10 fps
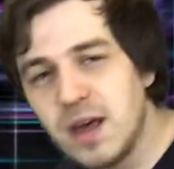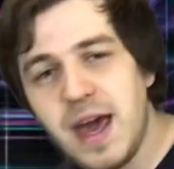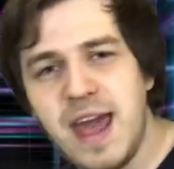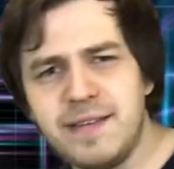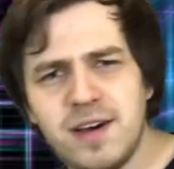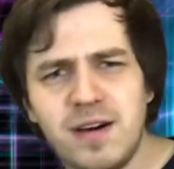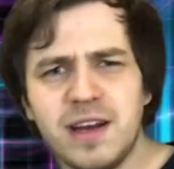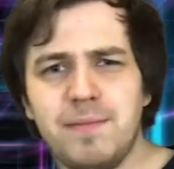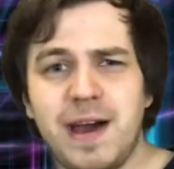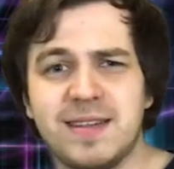And
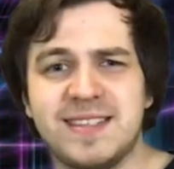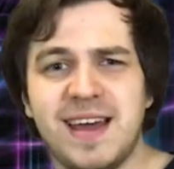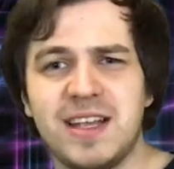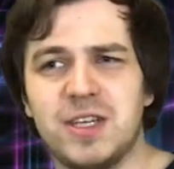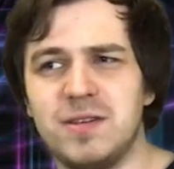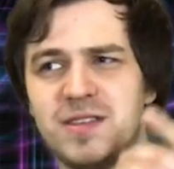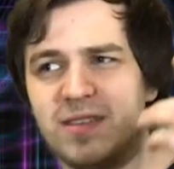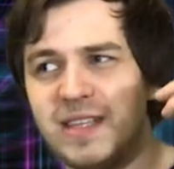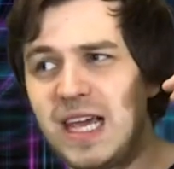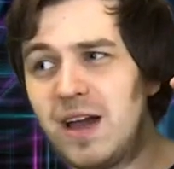talking about statues,
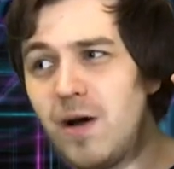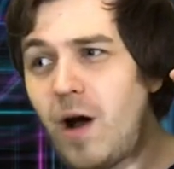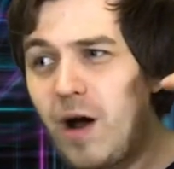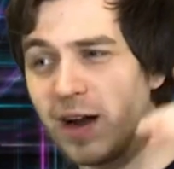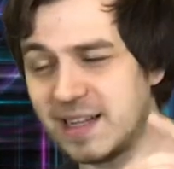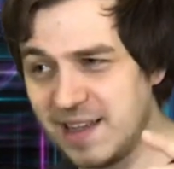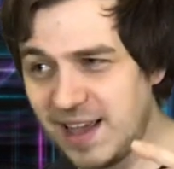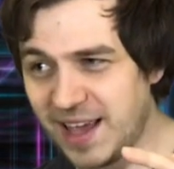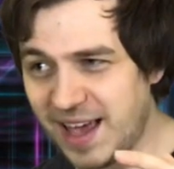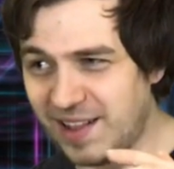the odd
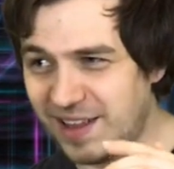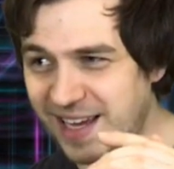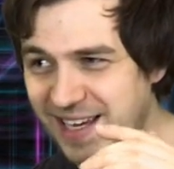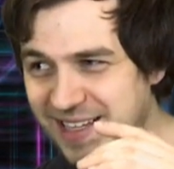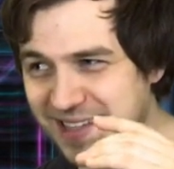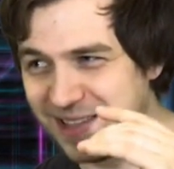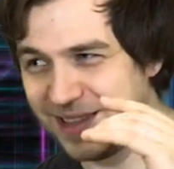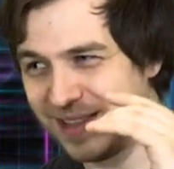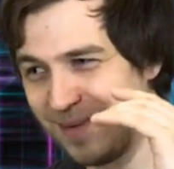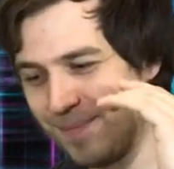thing and like
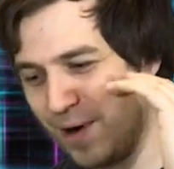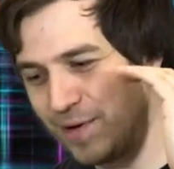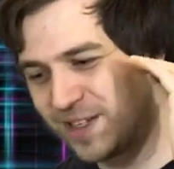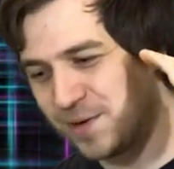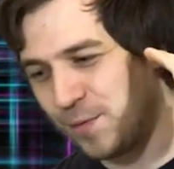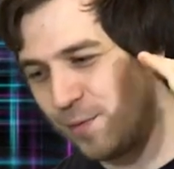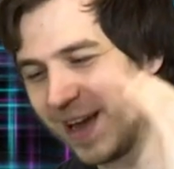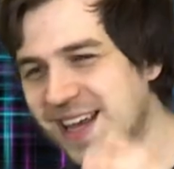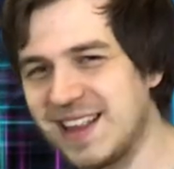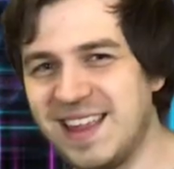the most
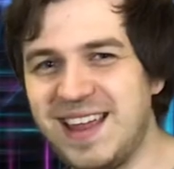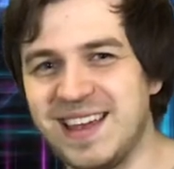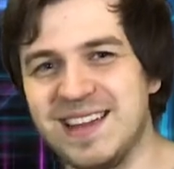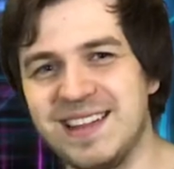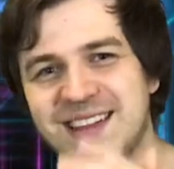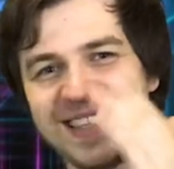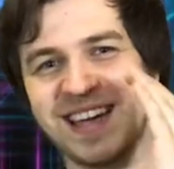wicked thing this